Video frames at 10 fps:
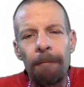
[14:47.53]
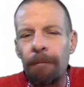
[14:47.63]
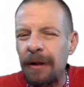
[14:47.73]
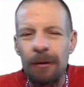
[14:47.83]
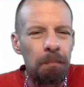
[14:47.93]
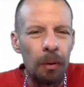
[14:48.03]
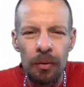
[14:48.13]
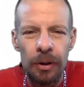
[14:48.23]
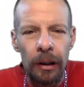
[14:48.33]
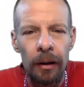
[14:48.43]
That's
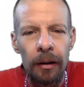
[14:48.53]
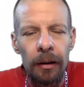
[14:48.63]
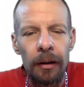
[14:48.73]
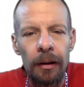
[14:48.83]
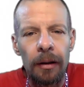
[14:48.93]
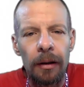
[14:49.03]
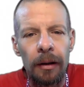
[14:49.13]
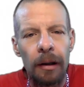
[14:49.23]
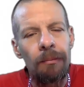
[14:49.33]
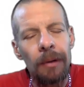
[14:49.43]
bullshit.
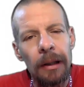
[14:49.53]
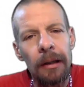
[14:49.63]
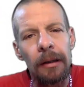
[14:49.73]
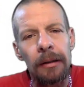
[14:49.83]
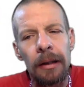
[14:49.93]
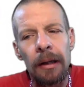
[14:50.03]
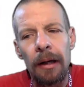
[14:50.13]
It really is.